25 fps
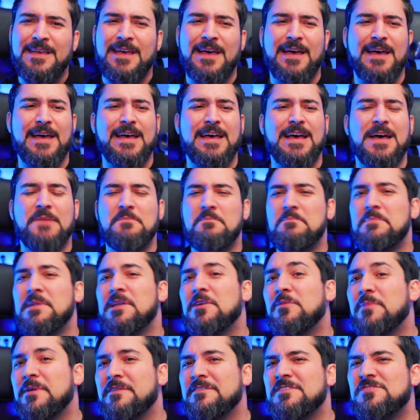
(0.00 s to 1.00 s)
a little
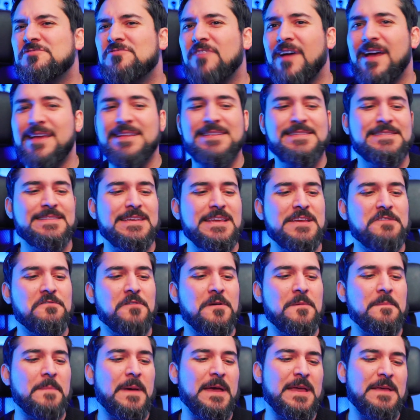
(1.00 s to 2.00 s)
bit of a trade
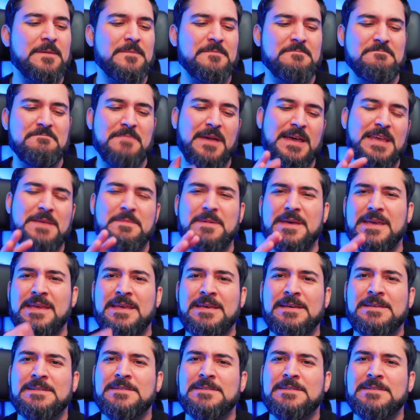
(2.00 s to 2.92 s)
secret maybe.